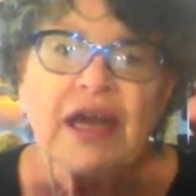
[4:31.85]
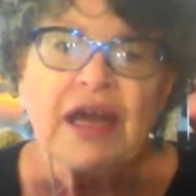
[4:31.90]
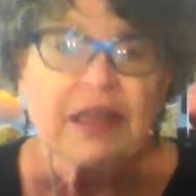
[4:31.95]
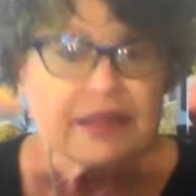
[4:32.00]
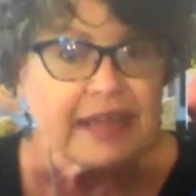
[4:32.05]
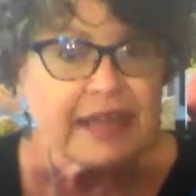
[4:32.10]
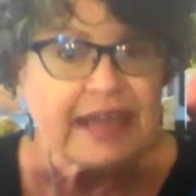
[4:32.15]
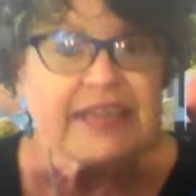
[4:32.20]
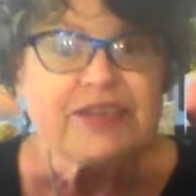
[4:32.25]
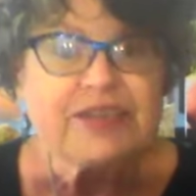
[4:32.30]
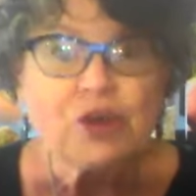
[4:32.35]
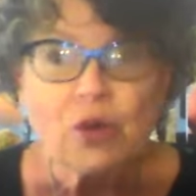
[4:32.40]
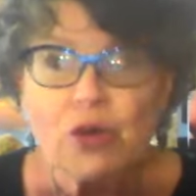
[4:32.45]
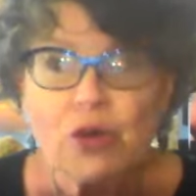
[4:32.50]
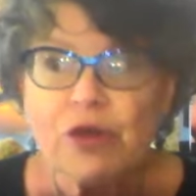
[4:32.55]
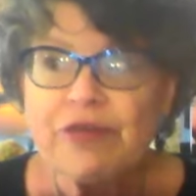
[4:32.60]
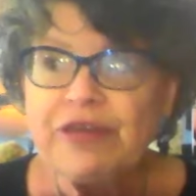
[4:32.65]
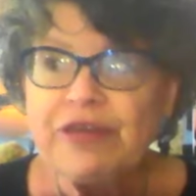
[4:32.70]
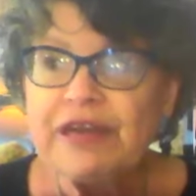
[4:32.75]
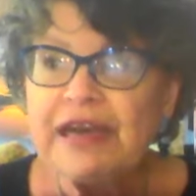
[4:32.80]
less
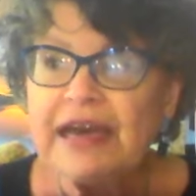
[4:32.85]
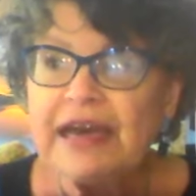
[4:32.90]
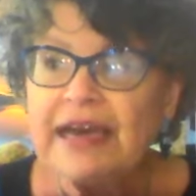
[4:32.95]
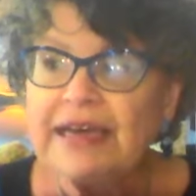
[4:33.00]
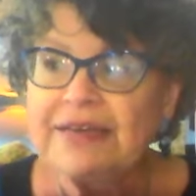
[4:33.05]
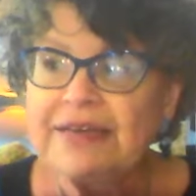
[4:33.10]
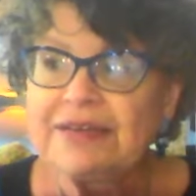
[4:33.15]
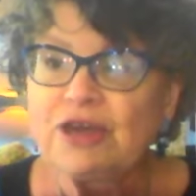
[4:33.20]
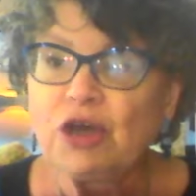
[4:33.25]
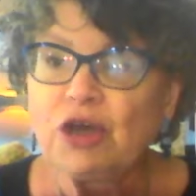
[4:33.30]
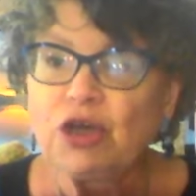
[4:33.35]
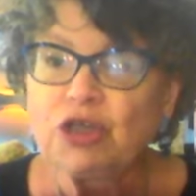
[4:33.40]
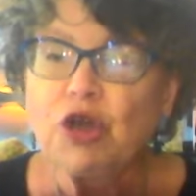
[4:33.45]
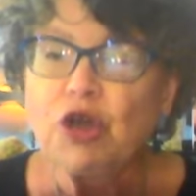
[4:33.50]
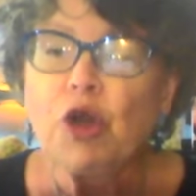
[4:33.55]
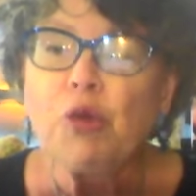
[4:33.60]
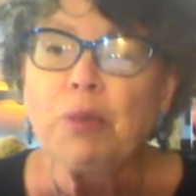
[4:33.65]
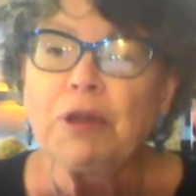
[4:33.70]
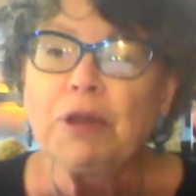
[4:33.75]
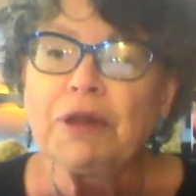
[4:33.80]
orthodox
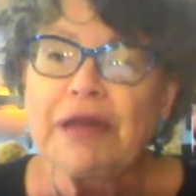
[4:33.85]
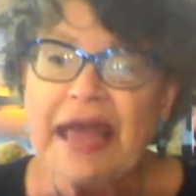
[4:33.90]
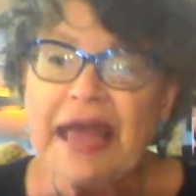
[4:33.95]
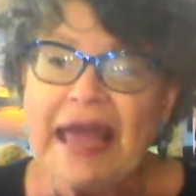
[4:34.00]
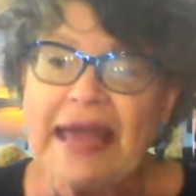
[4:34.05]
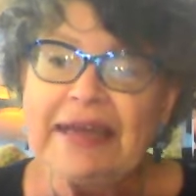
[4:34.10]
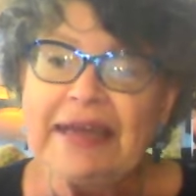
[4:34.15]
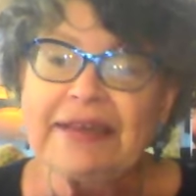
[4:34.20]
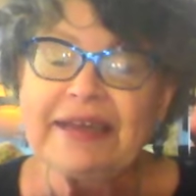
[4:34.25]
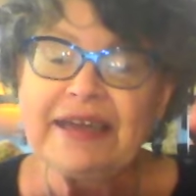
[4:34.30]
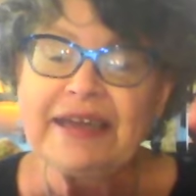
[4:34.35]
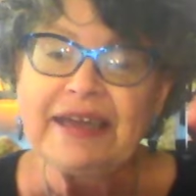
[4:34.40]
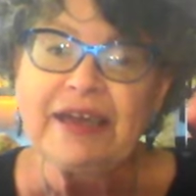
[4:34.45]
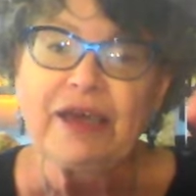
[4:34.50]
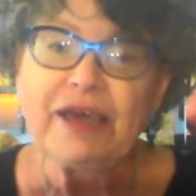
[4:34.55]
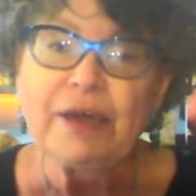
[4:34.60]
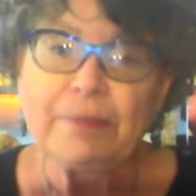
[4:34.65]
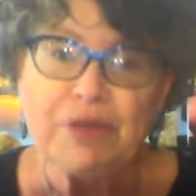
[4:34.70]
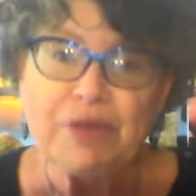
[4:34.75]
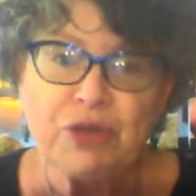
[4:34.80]
Global Anglican
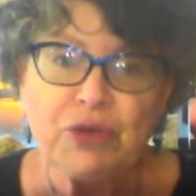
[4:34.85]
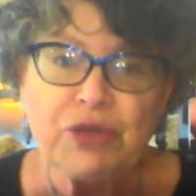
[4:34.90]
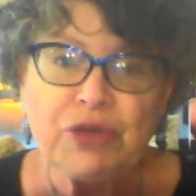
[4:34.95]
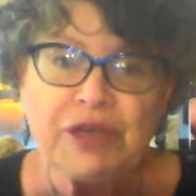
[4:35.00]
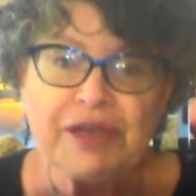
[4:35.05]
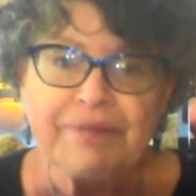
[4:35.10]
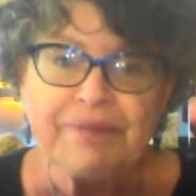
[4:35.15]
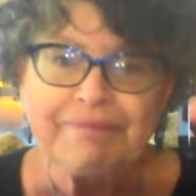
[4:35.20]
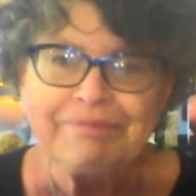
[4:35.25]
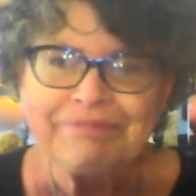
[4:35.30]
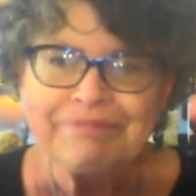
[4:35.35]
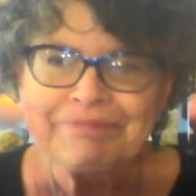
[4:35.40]
Communion.